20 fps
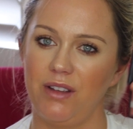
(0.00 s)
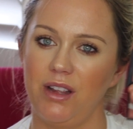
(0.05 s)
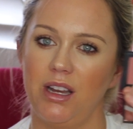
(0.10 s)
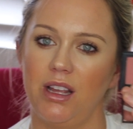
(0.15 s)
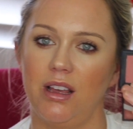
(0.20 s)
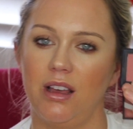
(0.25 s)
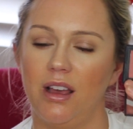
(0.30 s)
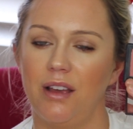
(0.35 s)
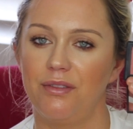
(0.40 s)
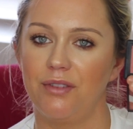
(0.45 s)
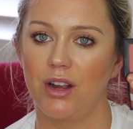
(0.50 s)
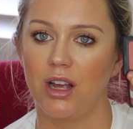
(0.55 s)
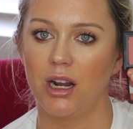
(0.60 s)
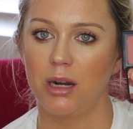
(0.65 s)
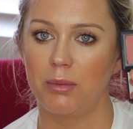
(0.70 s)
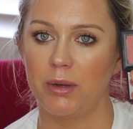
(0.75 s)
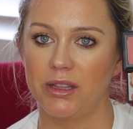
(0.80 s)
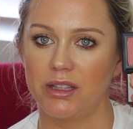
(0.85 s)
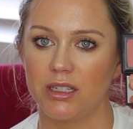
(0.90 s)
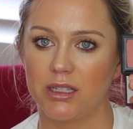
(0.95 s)
Vita, I
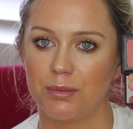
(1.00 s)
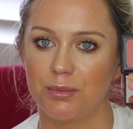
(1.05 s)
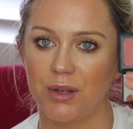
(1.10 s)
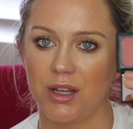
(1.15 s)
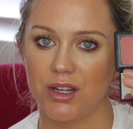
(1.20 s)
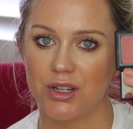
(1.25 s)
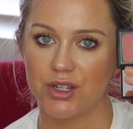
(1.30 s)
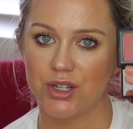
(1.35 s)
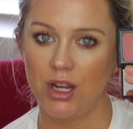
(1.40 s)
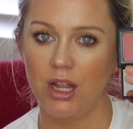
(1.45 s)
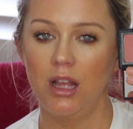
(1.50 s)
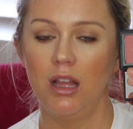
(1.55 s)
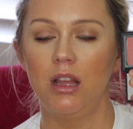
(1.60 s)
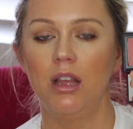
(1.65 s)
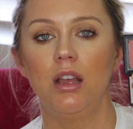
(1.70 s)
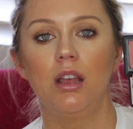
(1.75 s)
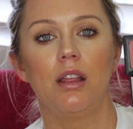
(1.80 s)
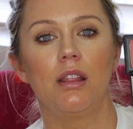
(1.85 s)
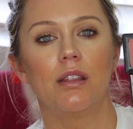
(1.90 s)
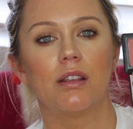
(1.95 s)
forgot about this blush.
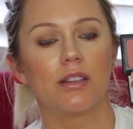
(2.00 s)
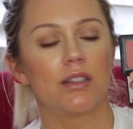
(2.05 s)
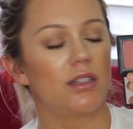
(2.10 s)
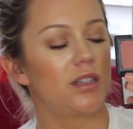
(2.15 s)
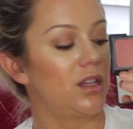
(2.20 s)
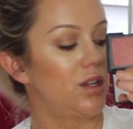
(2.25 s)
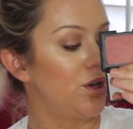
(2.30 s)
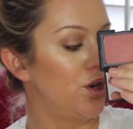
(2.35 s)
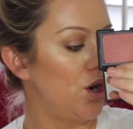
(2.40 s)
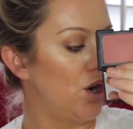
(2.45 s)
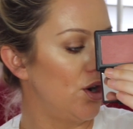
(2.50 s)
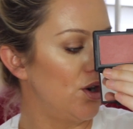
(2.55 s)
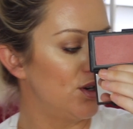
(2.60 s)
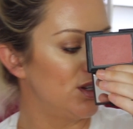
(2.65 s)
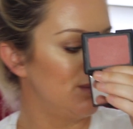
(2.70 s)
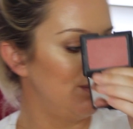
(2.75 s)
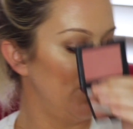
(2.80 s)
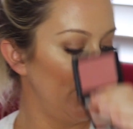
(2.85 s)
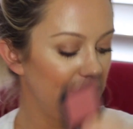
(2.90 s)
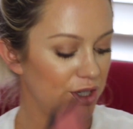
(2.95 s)
This is a
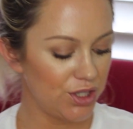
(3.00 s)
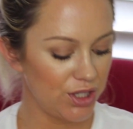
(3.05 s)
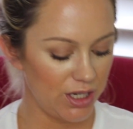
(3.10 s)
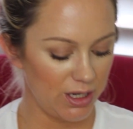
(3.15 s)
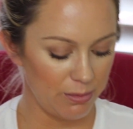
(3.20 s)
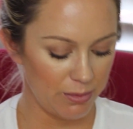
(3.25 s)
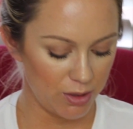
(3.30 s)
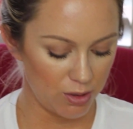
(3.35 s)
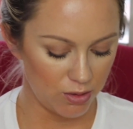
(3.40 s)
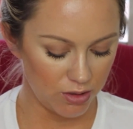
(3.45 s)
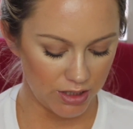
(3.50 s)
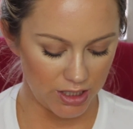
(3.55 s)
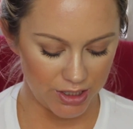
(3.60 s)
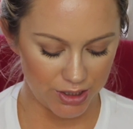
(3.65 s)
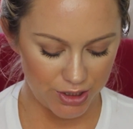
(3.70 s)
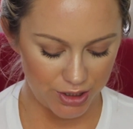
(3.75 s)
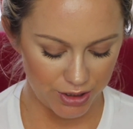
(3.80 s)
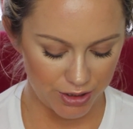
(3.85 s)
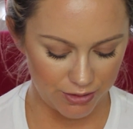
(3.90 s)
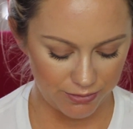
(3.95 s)
NARS blush that I'm going to hold
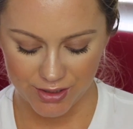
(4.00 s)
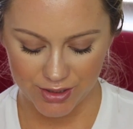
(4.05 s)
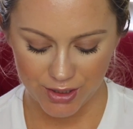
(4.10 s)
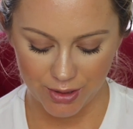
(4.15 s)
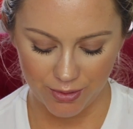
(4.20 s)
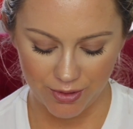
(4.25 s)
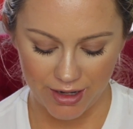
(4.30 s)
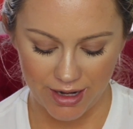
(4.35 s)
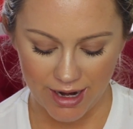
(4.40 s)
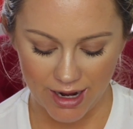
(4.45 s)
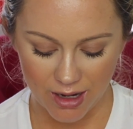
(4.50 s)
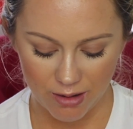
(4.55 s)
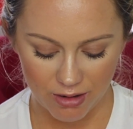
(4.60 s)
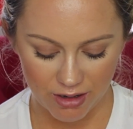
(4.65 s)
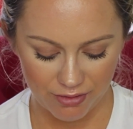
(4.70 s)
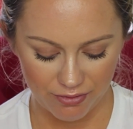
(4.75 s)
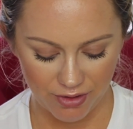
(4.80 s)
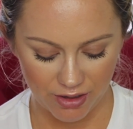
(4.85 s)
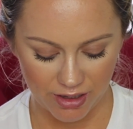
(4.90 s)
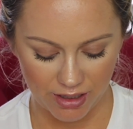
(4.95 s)
on to. So now
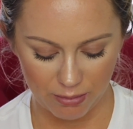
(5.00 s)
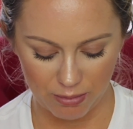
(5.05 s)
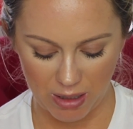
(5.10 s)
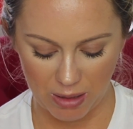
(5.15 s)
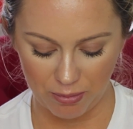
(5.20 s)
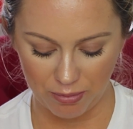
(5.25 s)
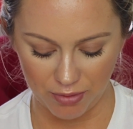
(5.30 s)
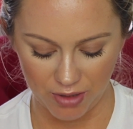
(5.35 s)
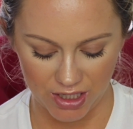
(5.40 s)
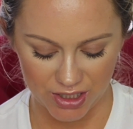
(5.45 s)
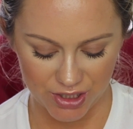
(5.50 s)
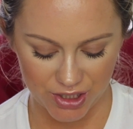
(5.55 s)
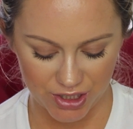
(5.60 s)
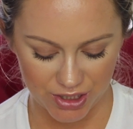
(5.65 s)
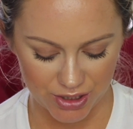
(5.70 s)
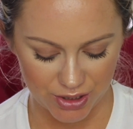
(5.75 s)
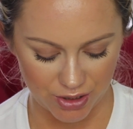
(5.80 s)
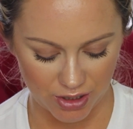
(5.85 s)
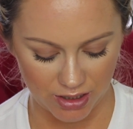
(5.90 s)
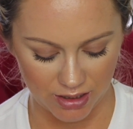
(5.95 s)
I feel like my
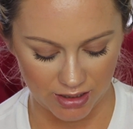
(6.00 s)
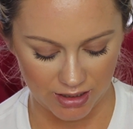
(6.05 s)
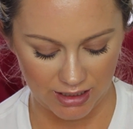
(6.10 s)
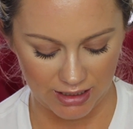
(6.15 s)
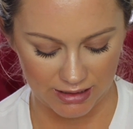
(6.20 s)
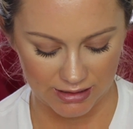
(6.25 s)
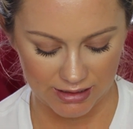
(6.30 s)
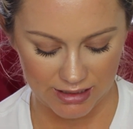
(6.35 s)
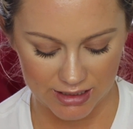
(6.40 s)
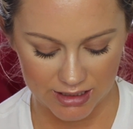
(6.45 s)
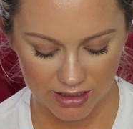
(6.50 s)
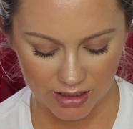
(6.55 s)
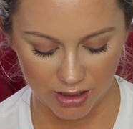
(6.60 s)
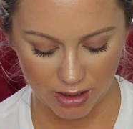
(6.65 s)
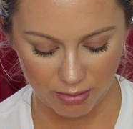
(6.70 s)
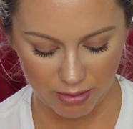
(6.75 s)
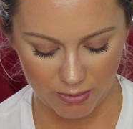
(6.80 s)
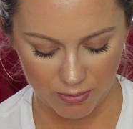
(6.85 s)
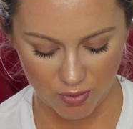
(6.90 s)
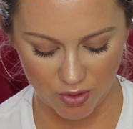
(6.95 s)
blushes are at least a
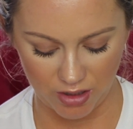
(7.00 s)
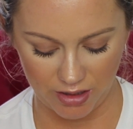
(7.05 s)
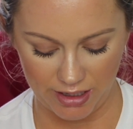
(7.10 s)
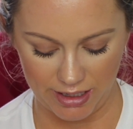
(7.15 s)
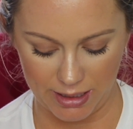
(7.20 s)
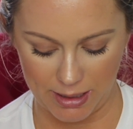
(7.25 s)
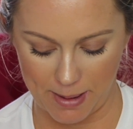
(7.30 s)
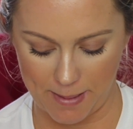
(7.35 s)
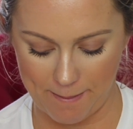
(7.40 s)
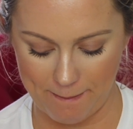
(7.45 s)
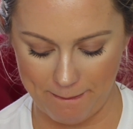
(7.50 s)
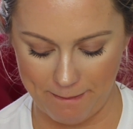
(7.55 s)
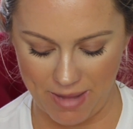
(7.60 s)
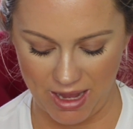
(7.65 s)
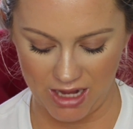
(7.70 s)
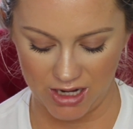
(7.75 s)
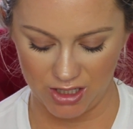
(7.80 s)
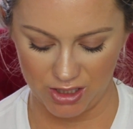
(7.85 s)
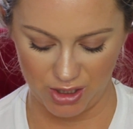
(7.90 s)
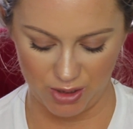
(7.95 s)
little bit more like
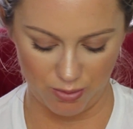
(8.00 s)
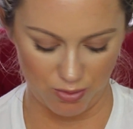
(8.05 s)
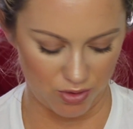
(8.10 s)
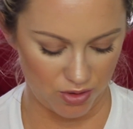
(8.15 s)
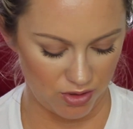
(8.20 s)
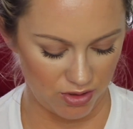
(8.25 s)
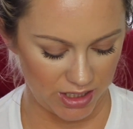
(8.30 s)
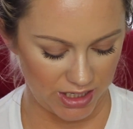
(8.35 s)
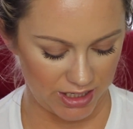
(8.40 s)
manageable.